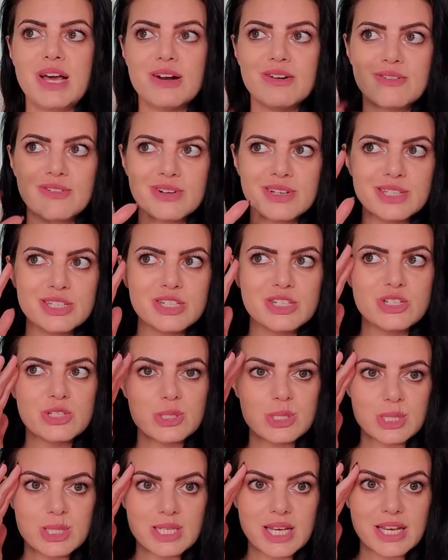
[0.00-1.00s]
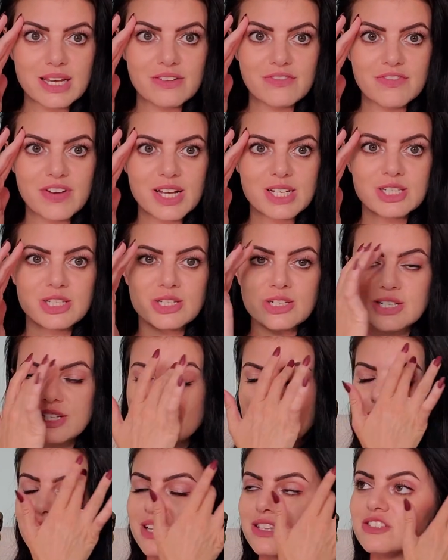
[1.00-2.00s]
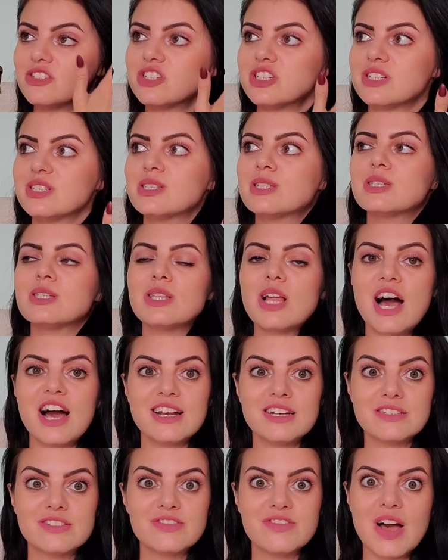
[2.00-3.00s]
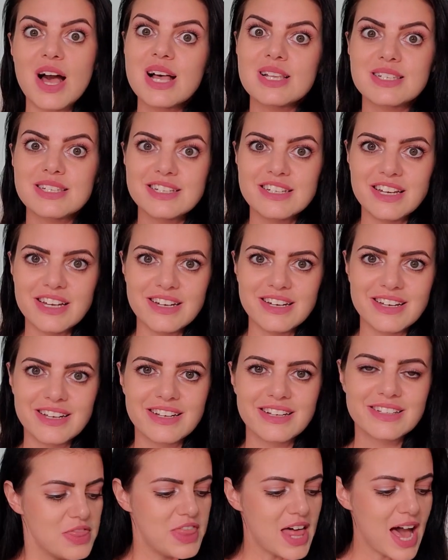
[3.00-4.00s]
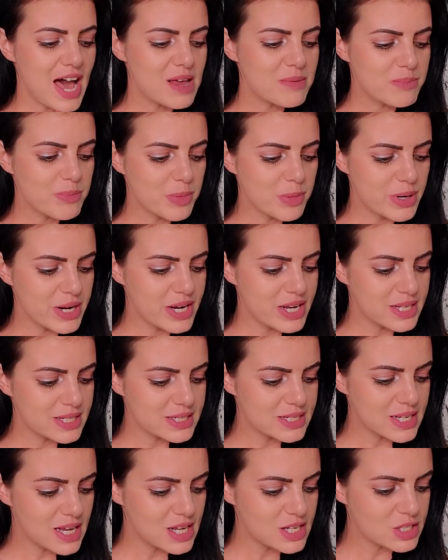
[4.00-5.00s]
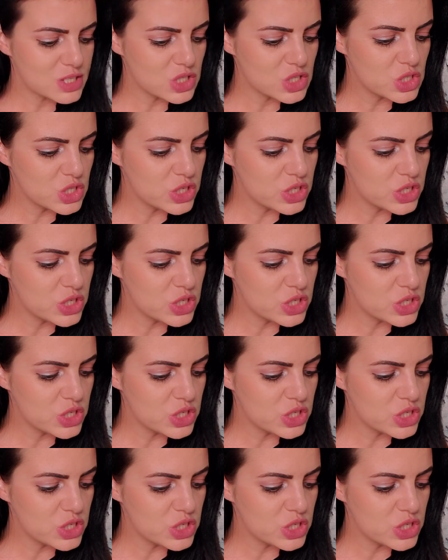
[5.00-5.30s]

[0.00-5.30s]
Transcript: that really just like affects their intelligence a lot. It's fascinating. That brings us